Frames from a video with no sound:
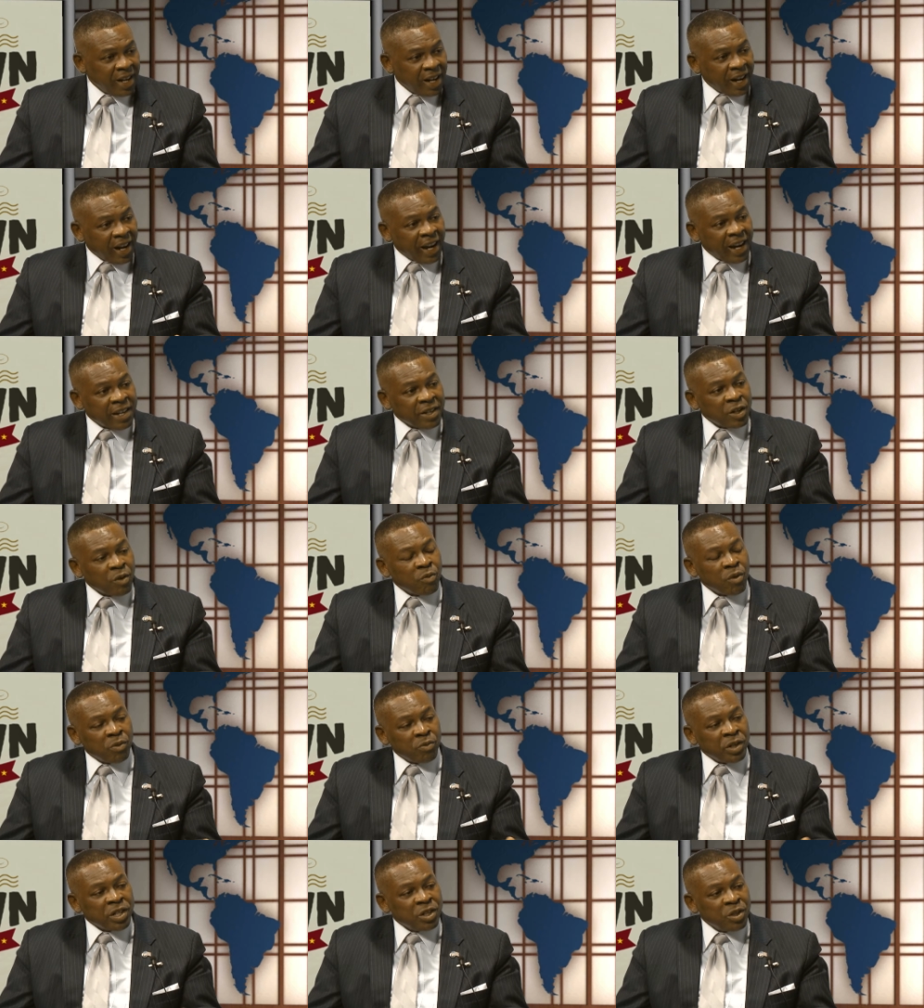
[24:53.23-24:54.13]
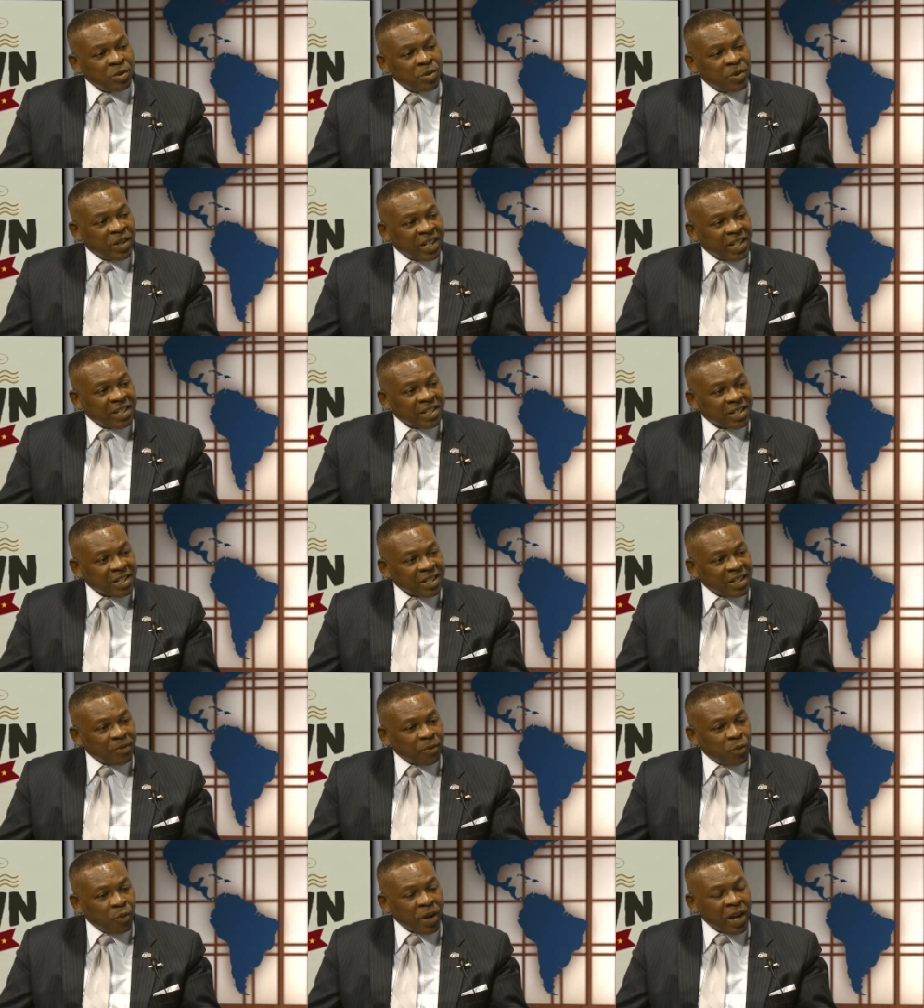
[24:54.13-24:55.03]
and then what we do is
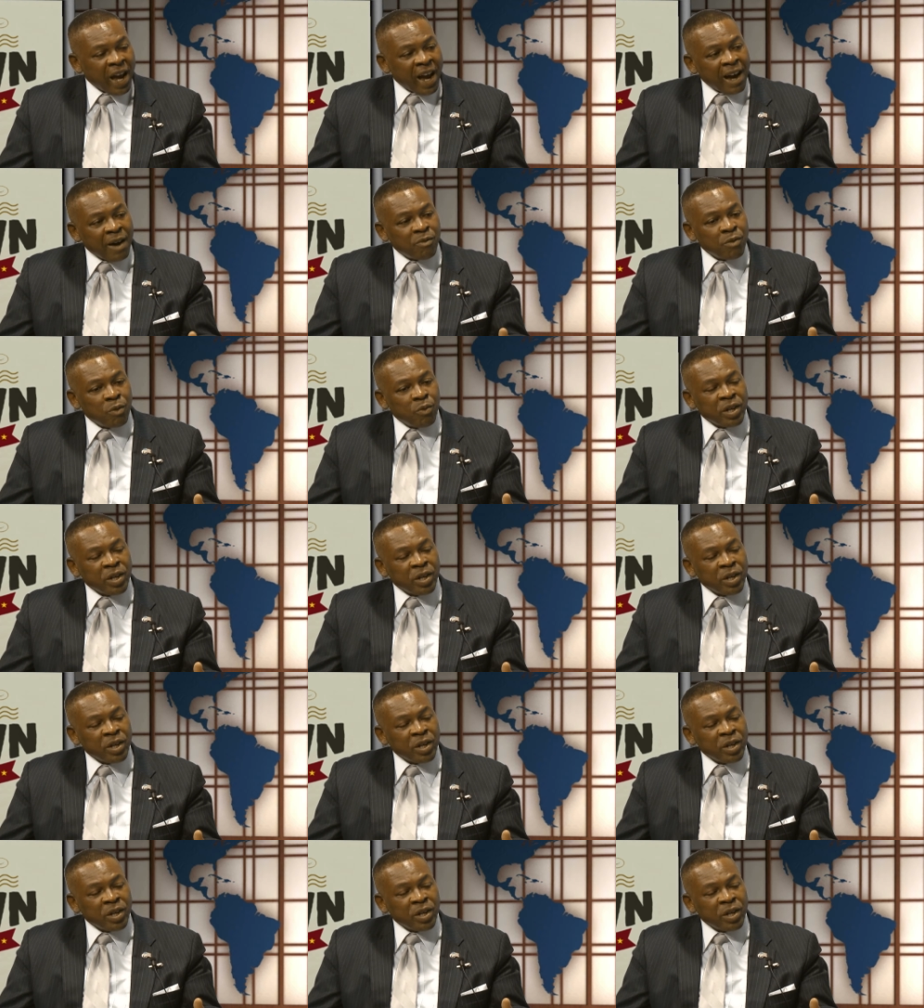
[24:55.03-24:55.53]
we have what